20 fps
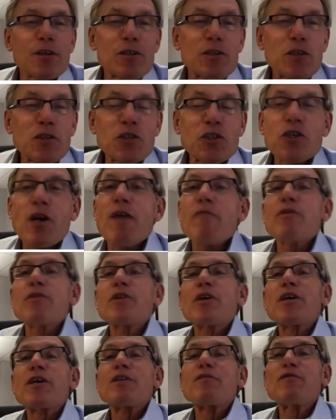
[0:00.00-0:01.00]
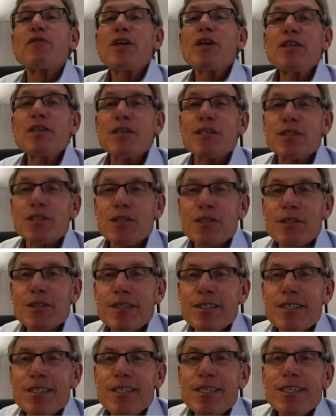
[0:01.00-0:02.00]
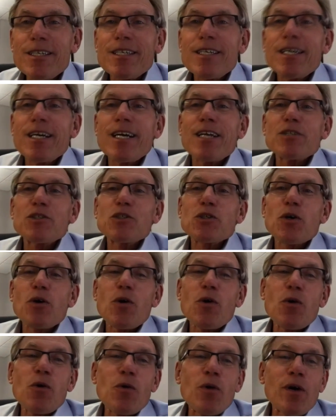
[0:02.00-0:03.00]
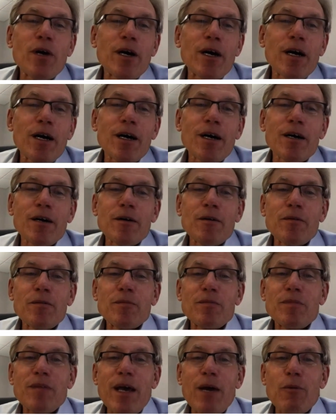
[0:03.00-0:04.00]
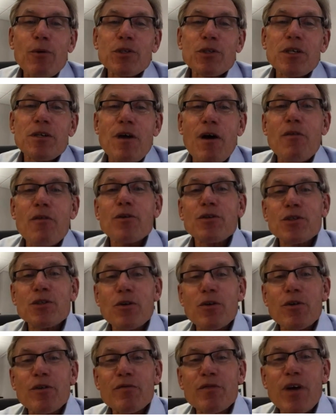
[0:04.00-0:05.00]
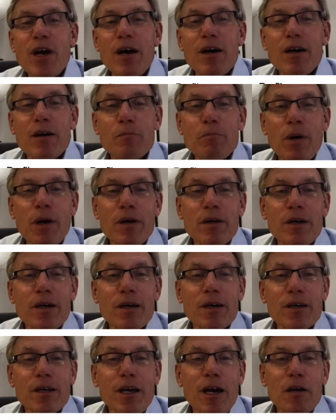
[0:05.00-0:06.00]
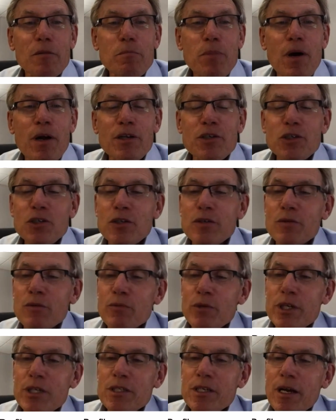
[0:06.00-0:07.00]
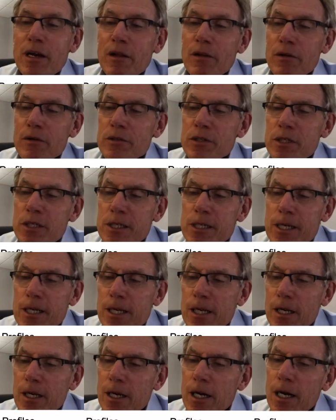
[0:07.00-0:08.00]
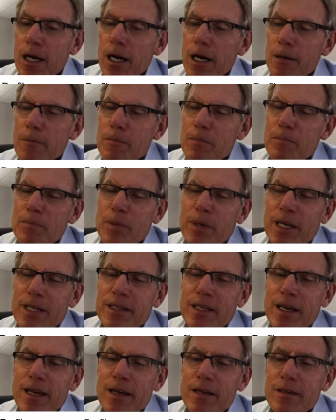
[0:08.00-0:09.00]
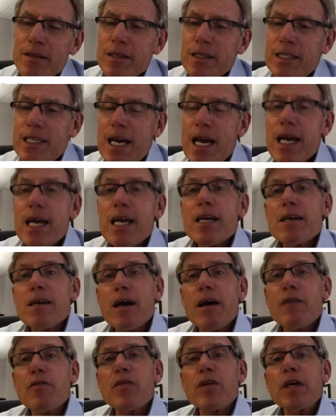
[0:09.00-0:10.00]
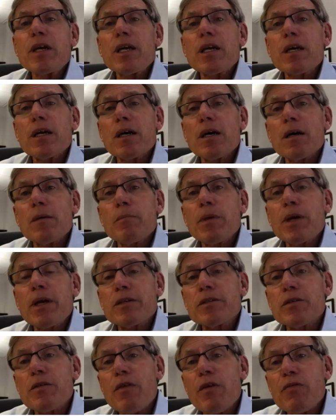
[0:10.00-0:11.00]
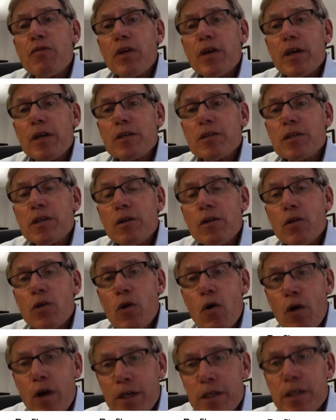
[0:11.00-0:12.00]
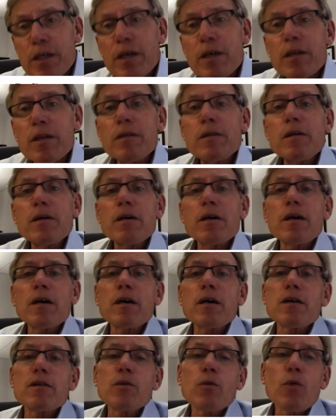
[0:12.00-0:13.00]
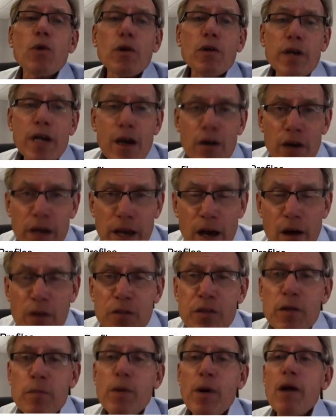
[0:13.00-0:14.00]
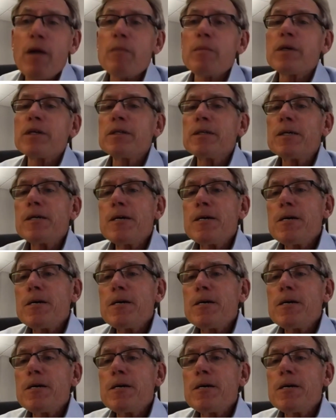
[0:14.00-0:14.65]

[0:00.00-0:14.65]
discovered the convenience. And so that was another sort of gut punch to retailers. But at the end of the day, I think because of the things Illinois did, the Will County Health Department,